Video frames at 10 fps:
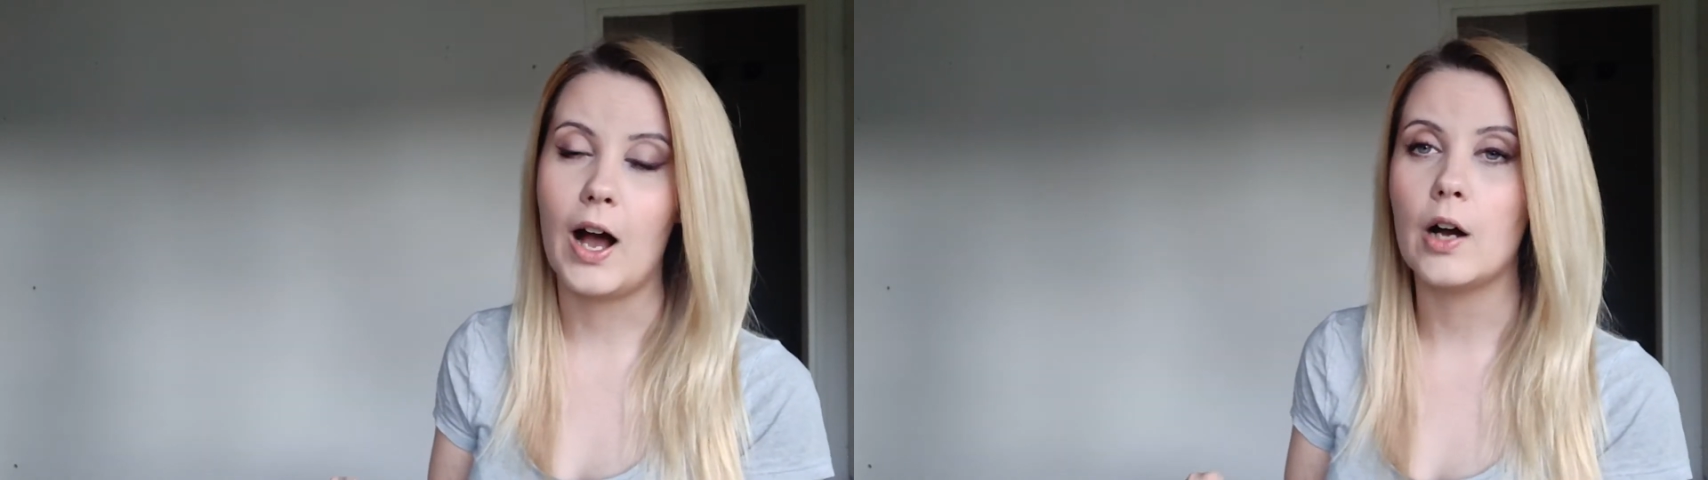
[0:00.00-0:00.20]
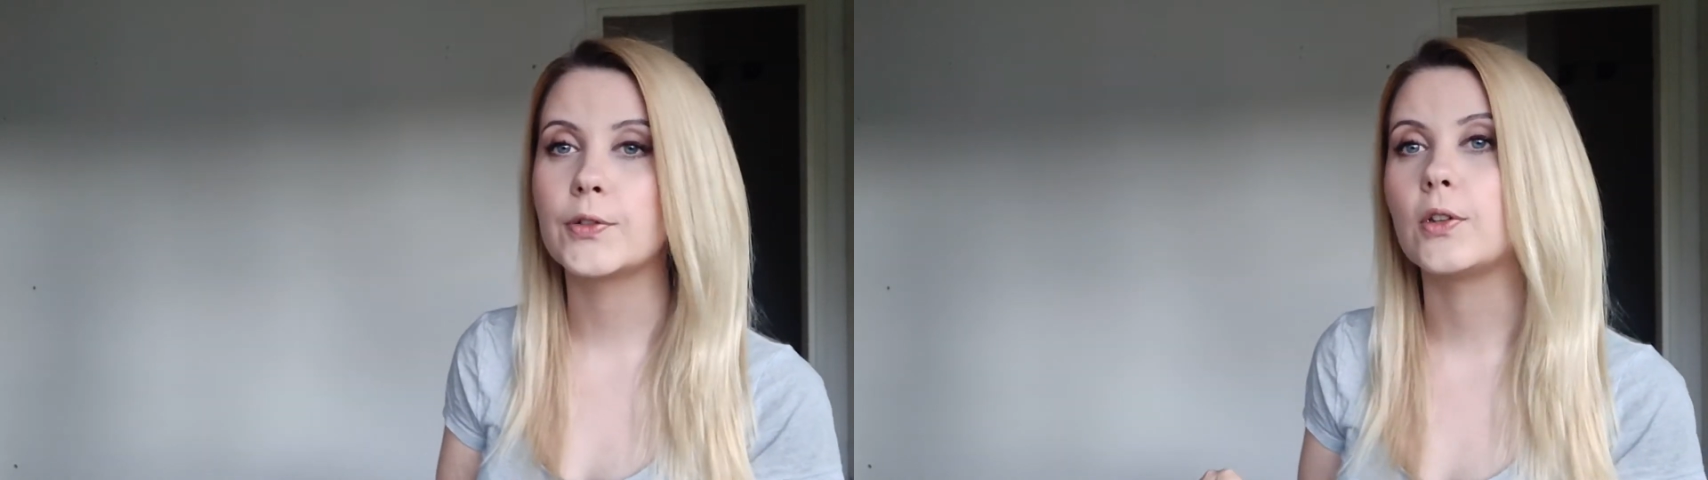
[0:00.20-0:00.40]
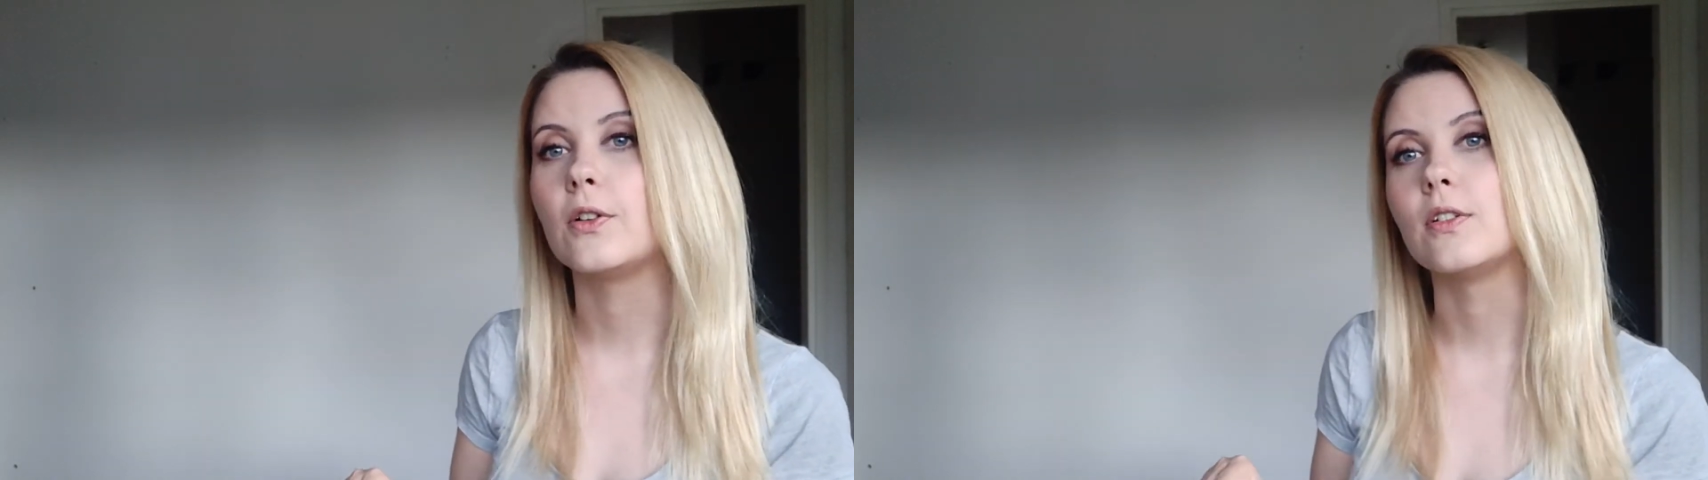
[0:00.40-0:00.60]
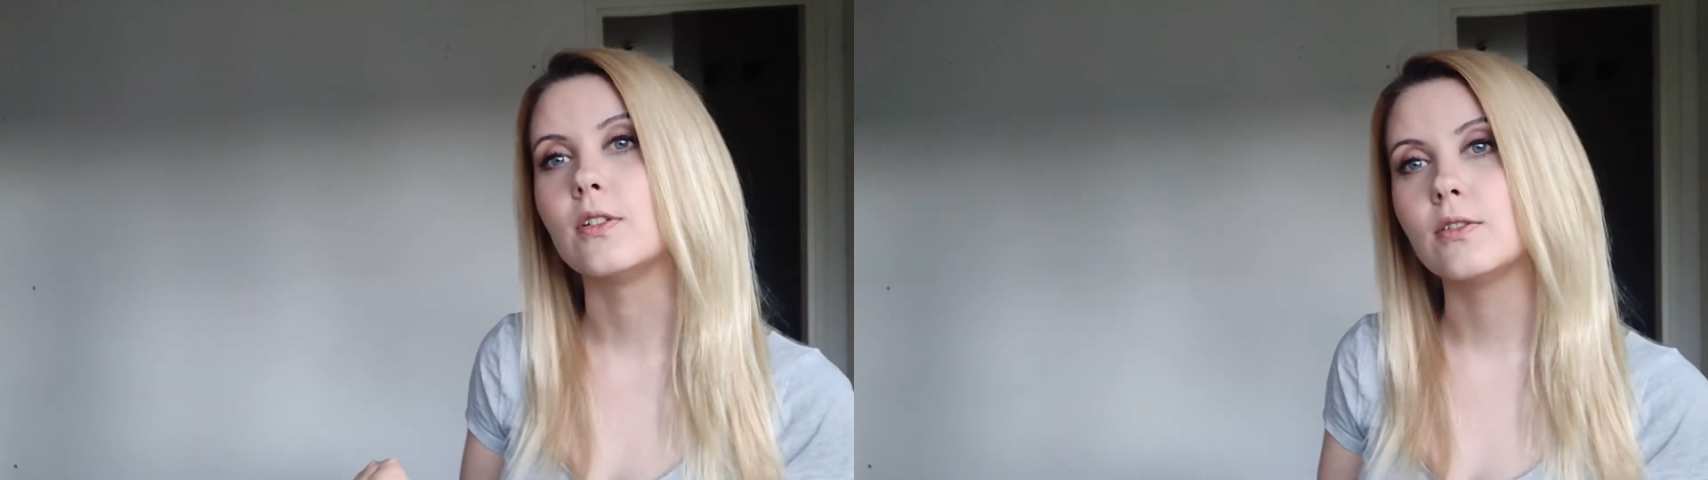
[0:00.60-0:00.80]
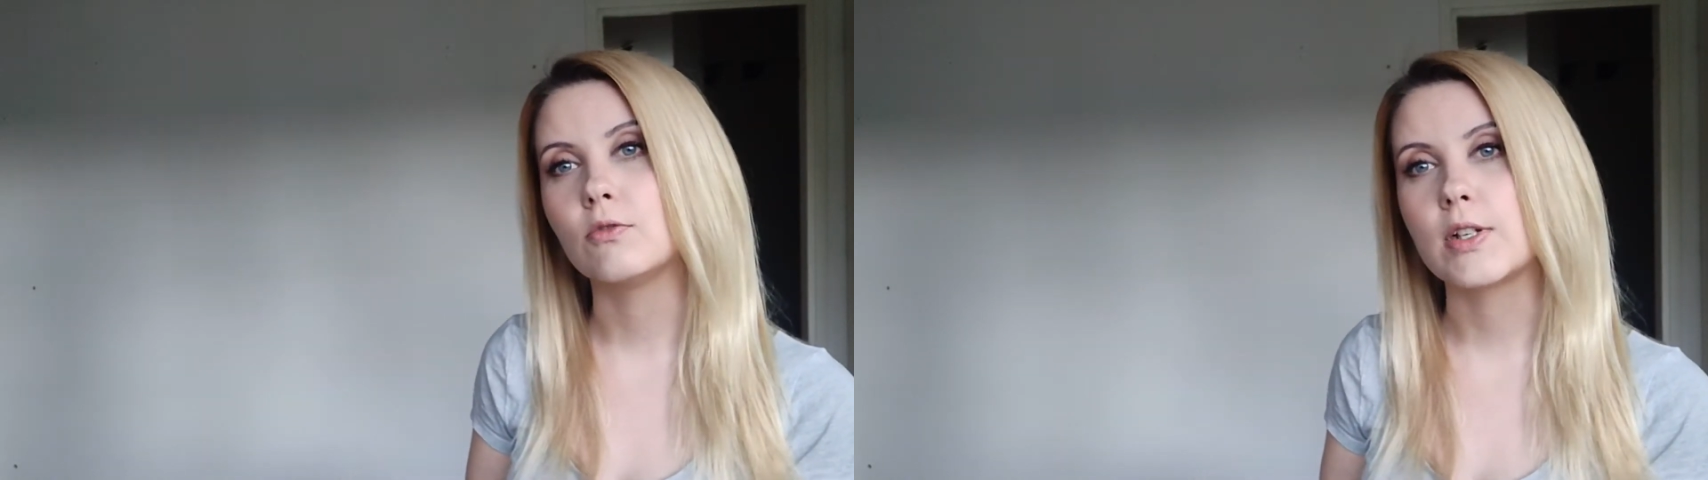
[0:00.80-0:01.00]
after
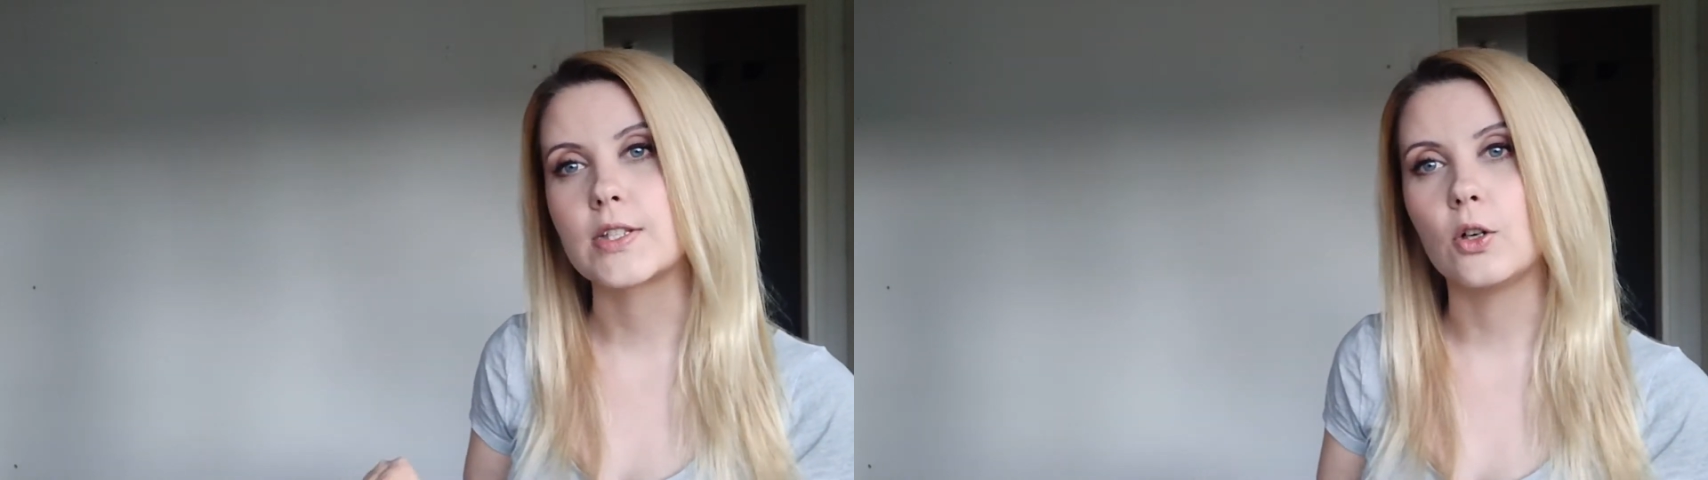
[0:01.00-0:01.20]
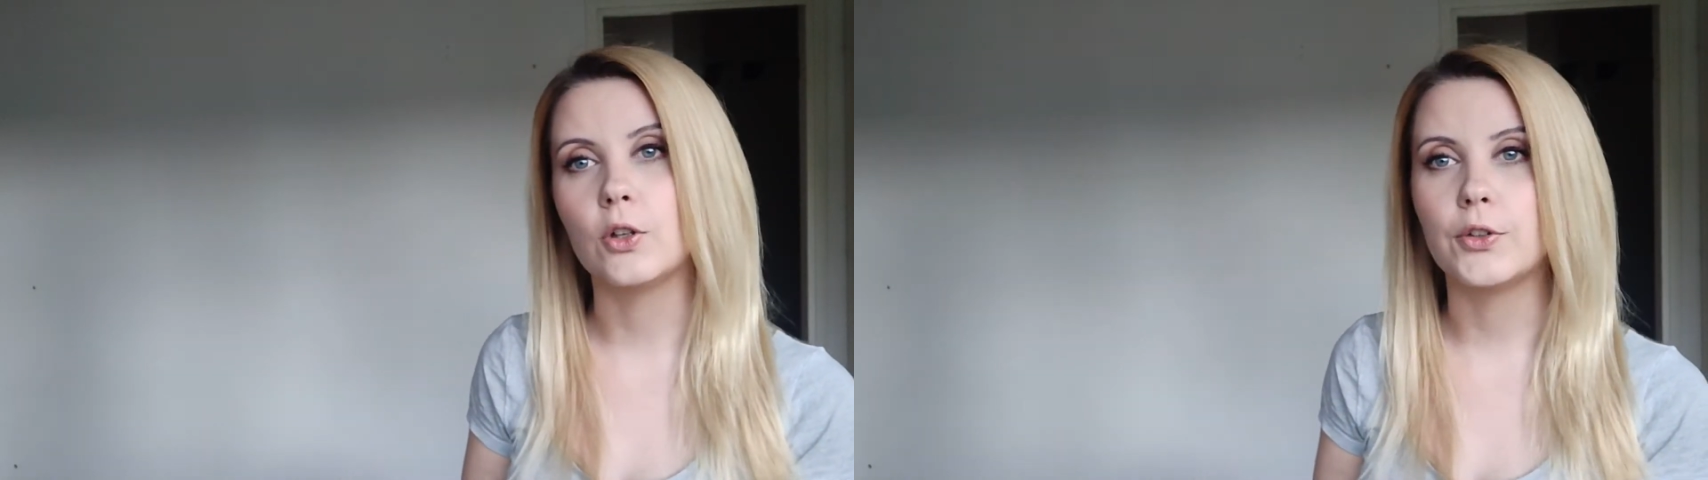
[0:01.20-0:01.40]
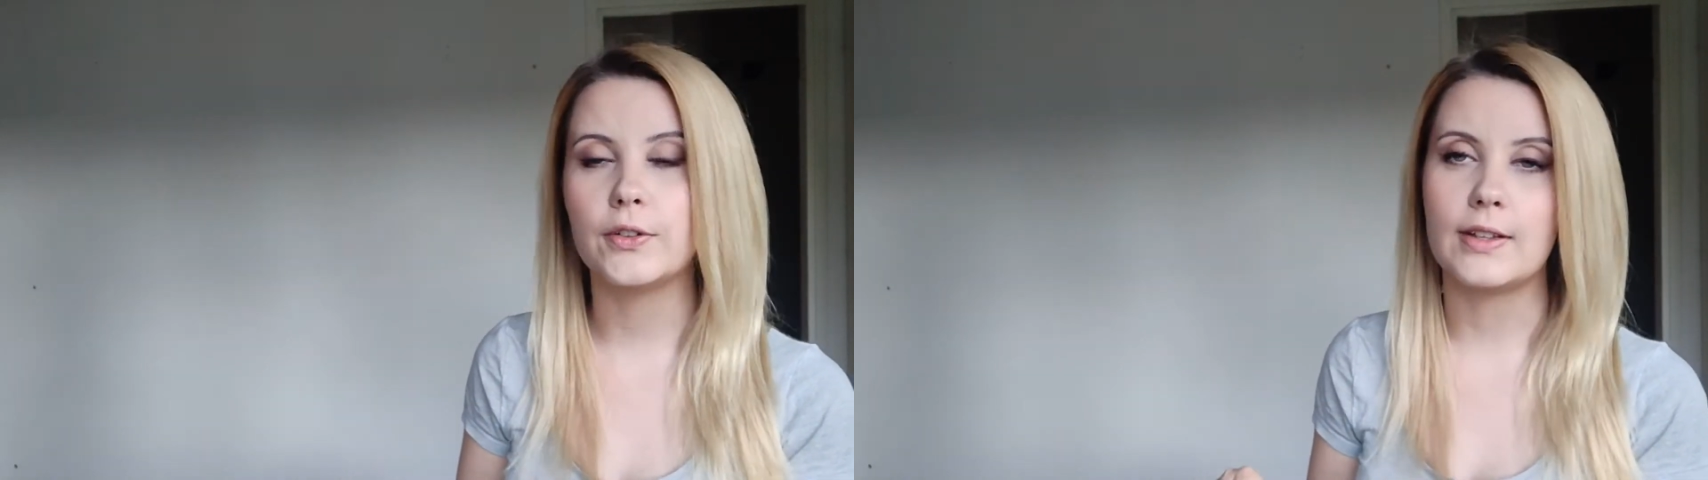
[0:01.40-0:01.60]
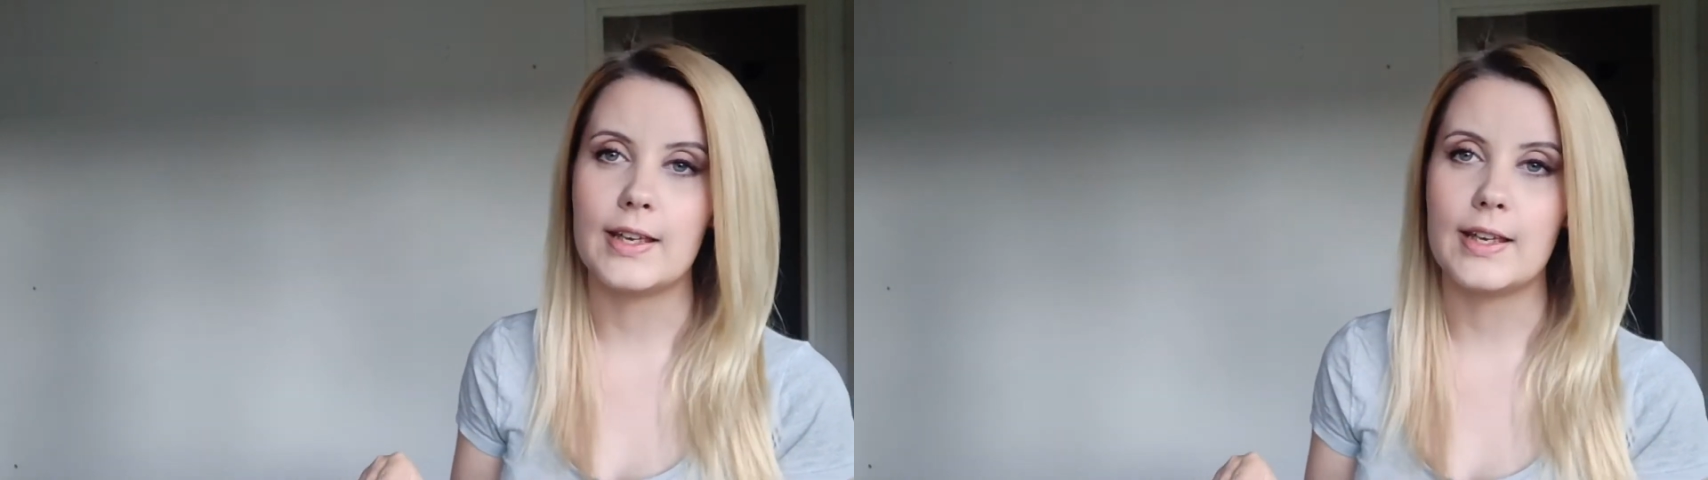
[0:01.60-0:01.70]
the result